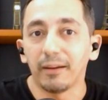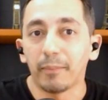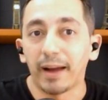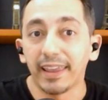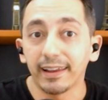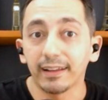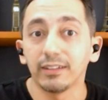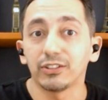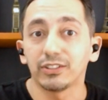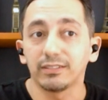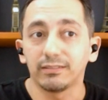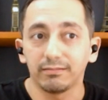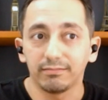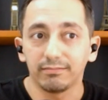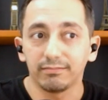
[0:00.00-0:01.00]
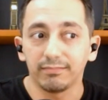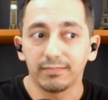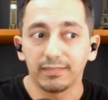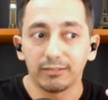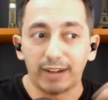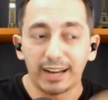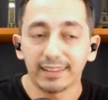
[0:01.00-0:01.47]
My English
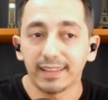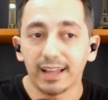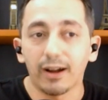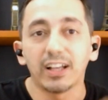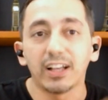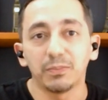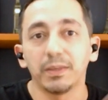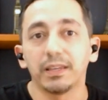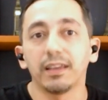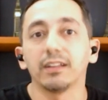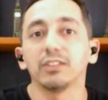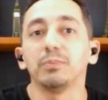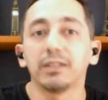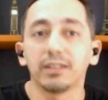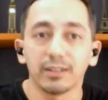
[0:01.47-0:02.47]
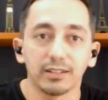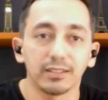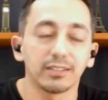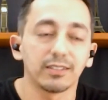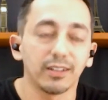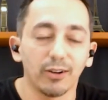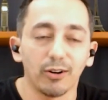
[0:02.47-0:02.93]
right now, I speak English
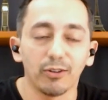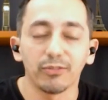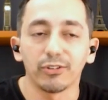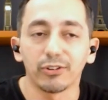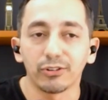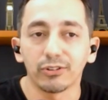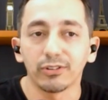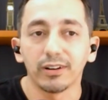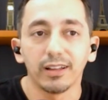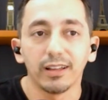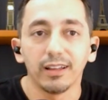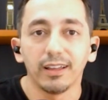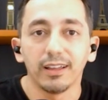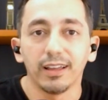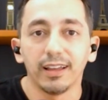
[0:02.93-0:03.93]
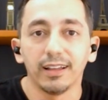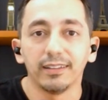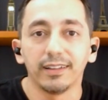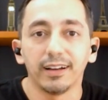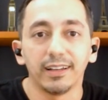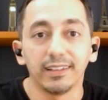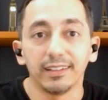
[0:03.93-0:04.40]
because of her,
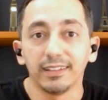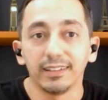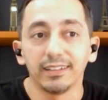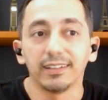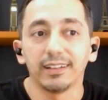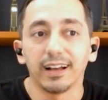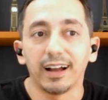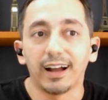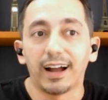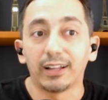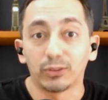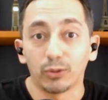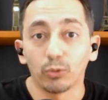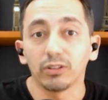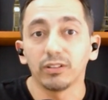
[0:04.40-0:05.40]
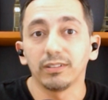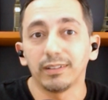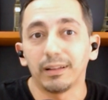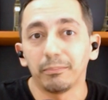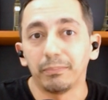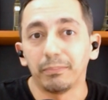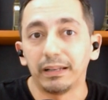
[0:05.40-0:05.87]
and I totally
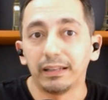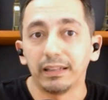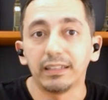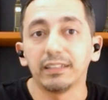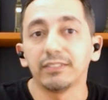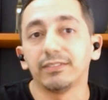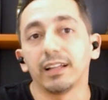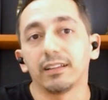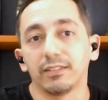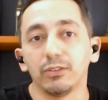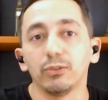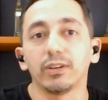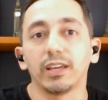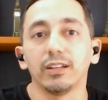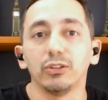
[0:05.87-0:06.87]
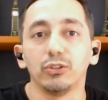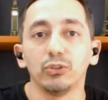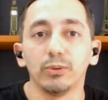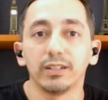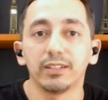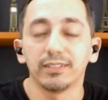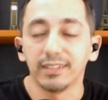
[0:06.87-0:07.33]
believe that you can
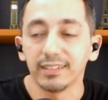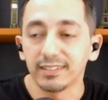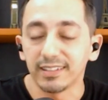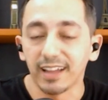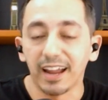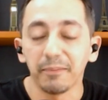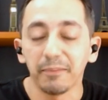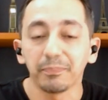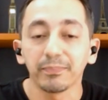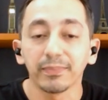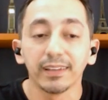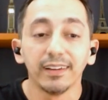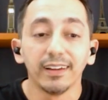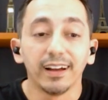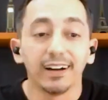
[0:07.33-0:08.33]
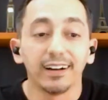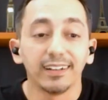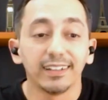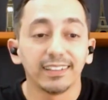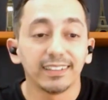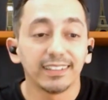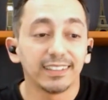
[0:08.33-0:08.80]
do it the same.
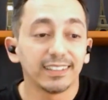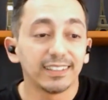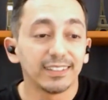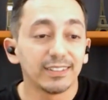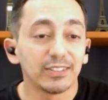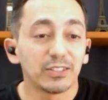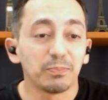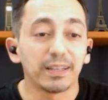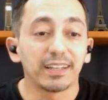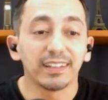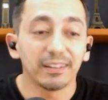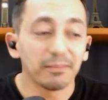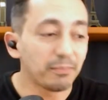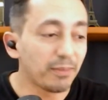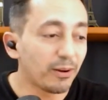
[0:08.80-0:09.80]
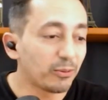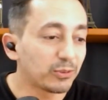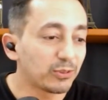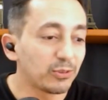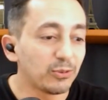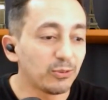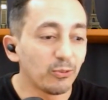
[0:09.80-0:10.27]
Speaking
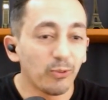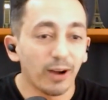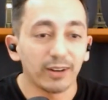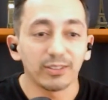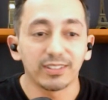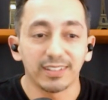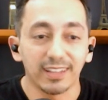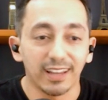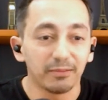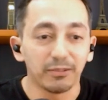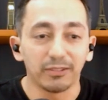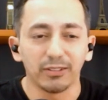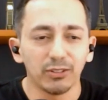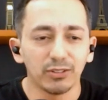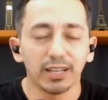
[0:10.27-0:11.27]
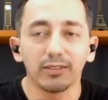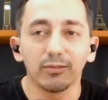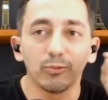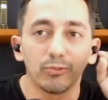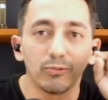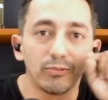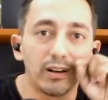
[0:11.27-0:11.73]
about what you said
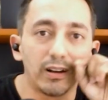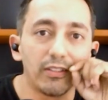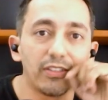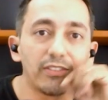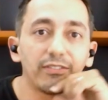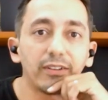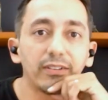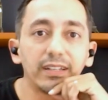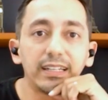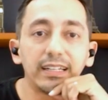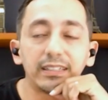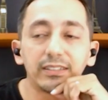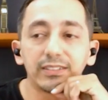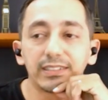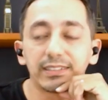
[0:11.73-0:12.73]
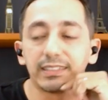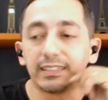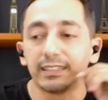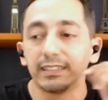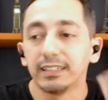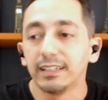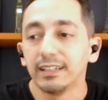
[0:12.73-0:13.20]
one thing very
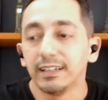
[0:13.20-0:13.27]
interesting.